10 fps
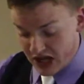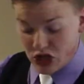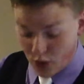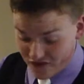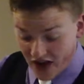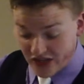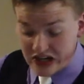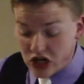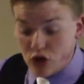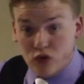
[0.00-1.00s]
You have nothing
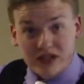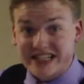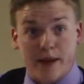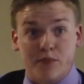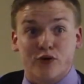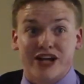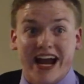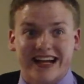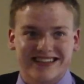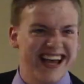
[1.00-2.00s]
to lose except your
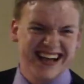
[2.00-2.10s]
chains.